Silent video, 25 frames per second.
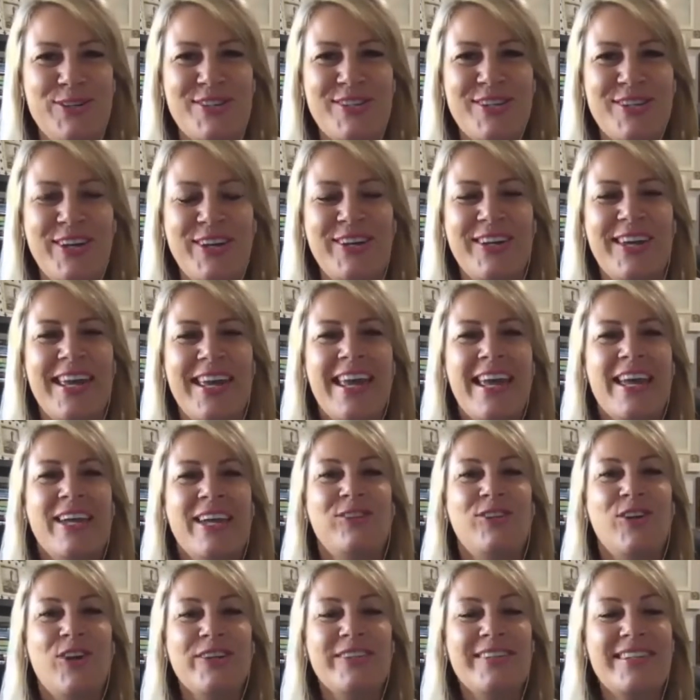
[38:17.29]
So
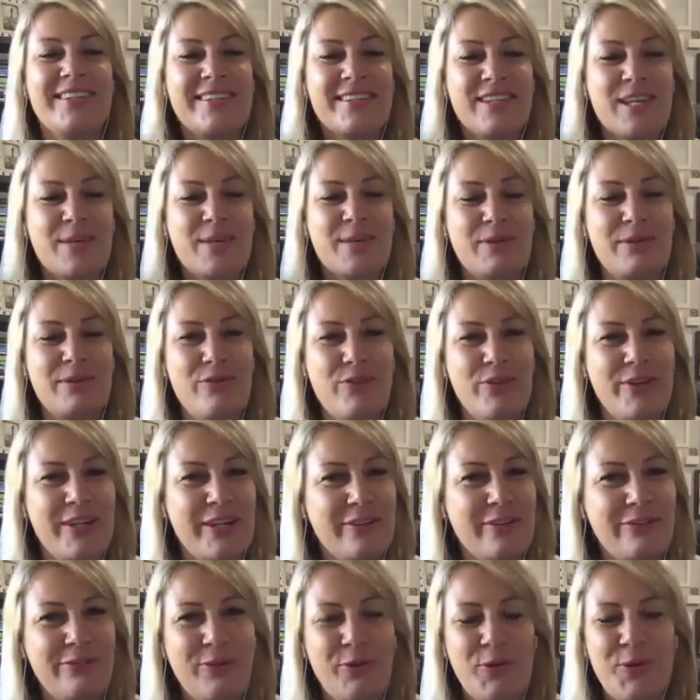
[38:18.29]
Dr. Skip, you've
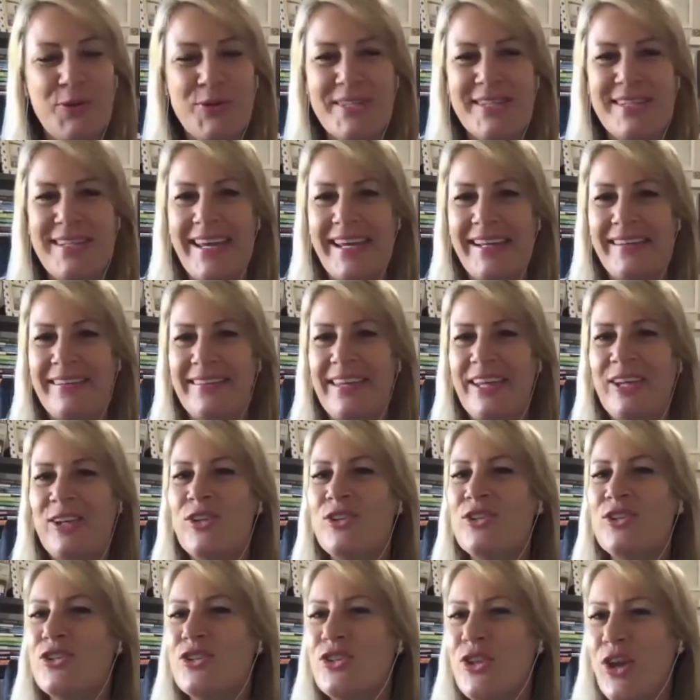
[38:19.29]
reinforced that. Thank
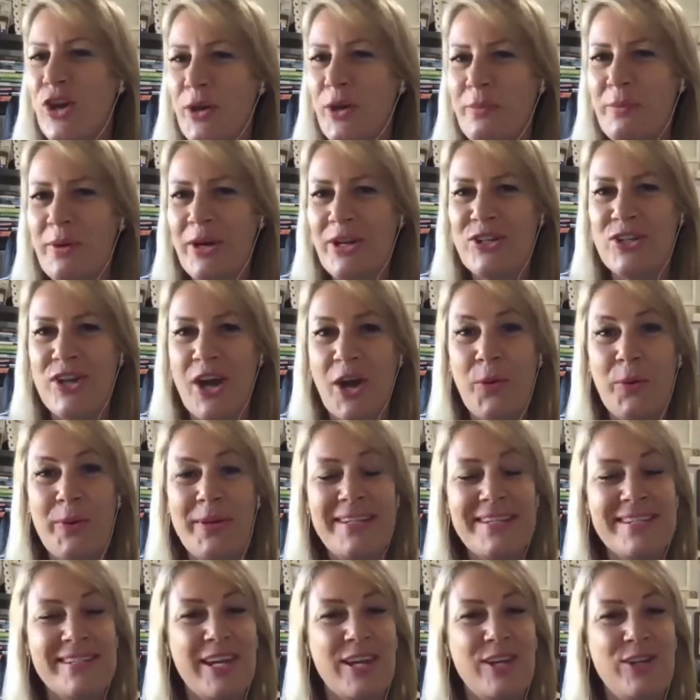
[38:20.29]
you so much. I
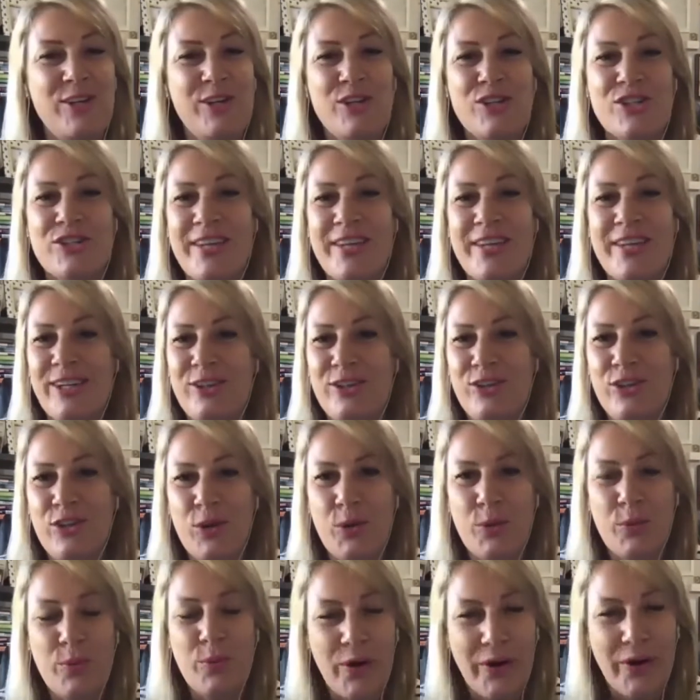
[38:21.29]
want to say a huge thank you to
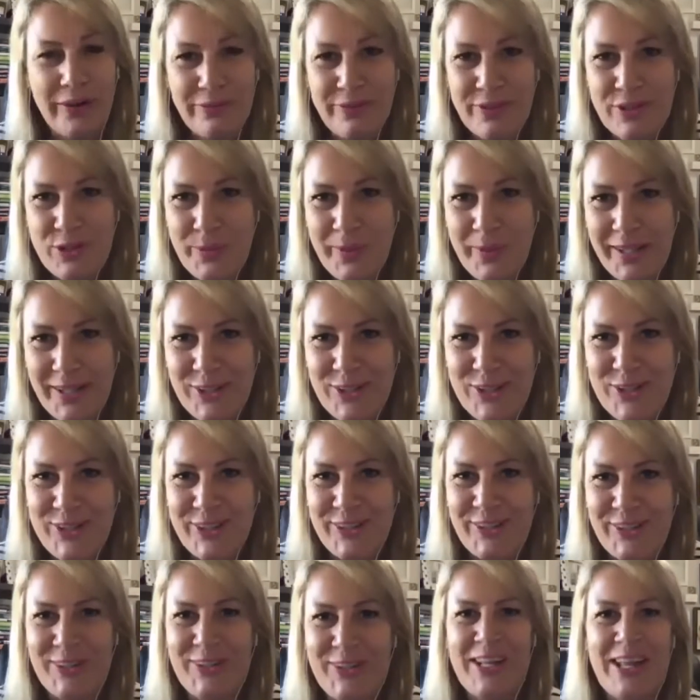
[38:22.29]
your wife as well,
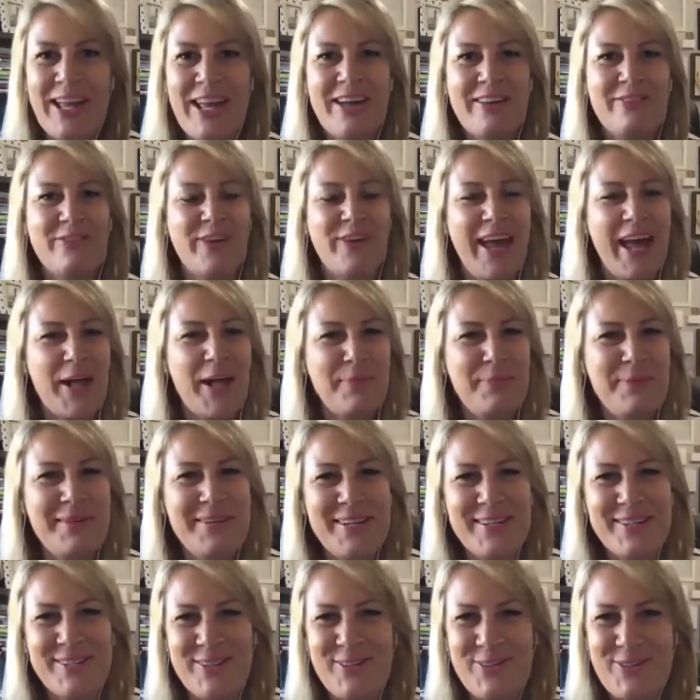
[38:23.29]
Jill, for
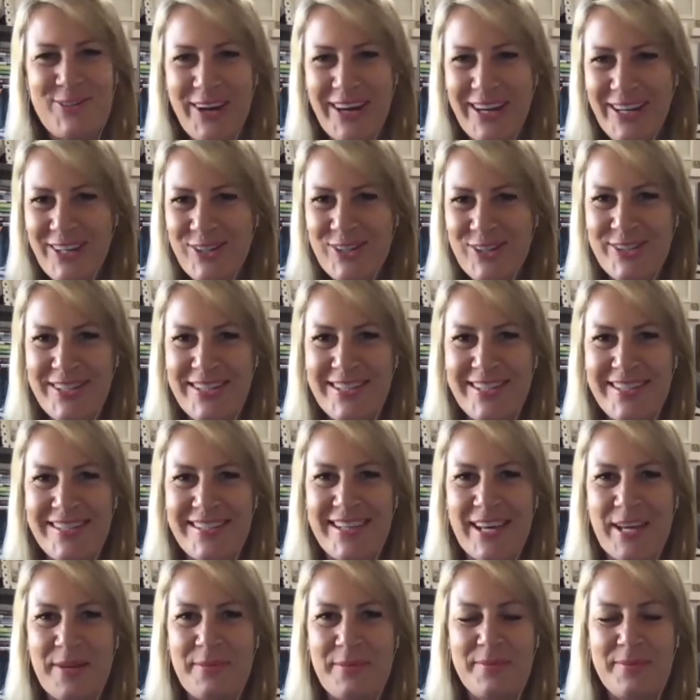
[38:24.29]
helping us arrange
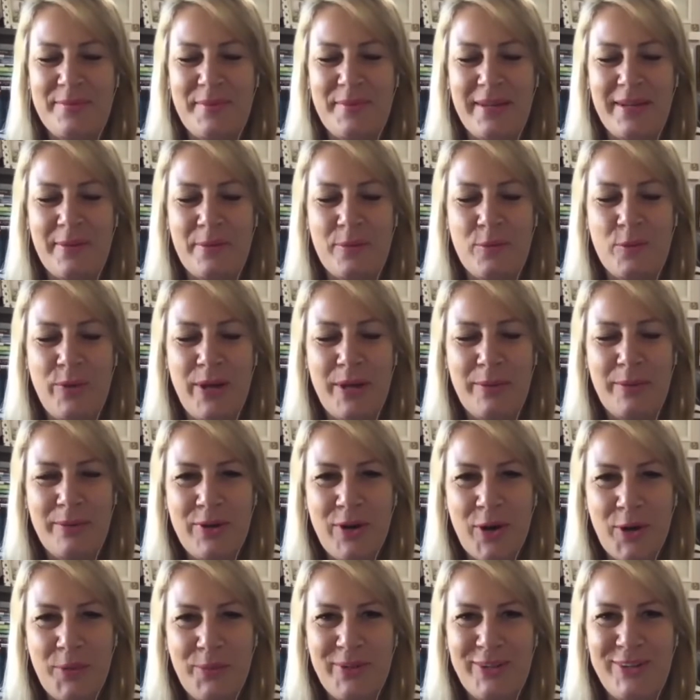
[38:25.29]
this
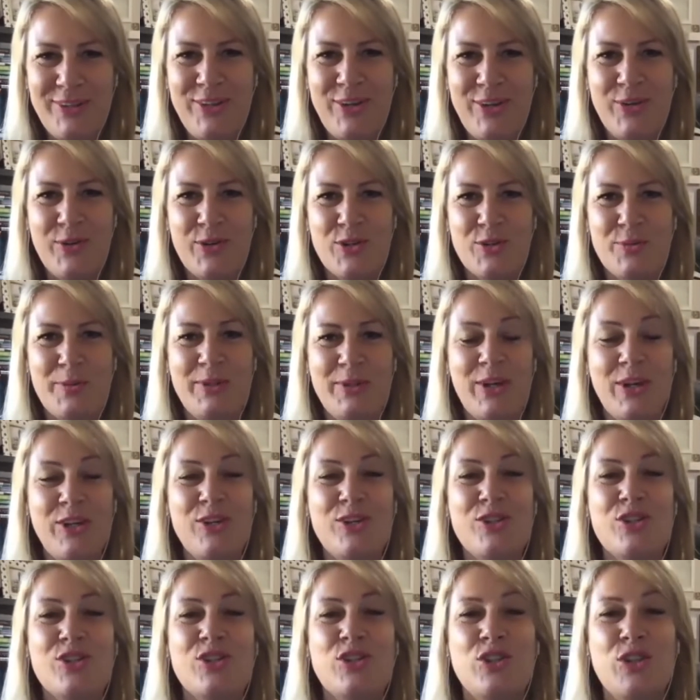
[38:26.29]
webinar with you, because we know
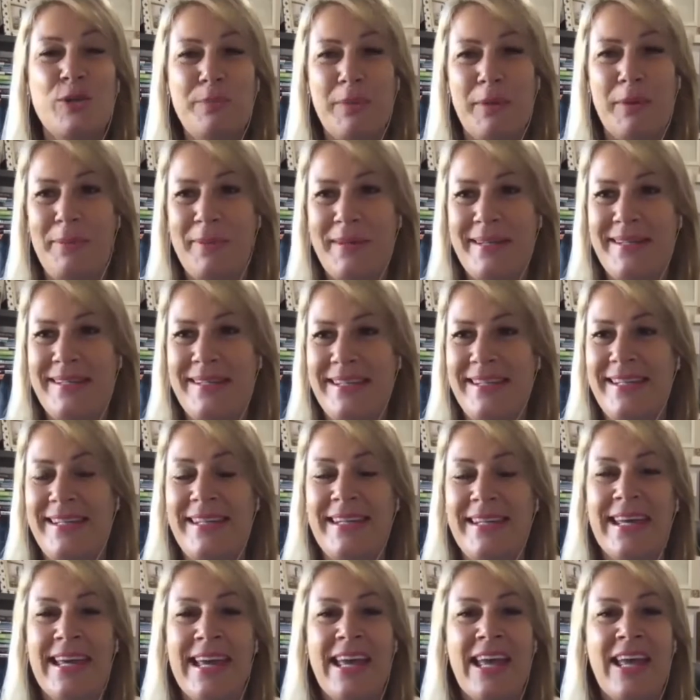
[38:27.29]
you're super
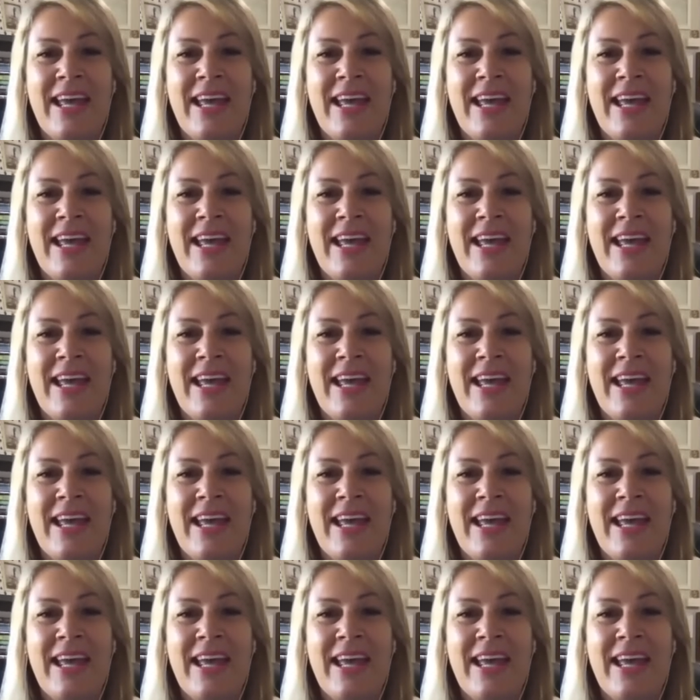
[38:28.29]
busy.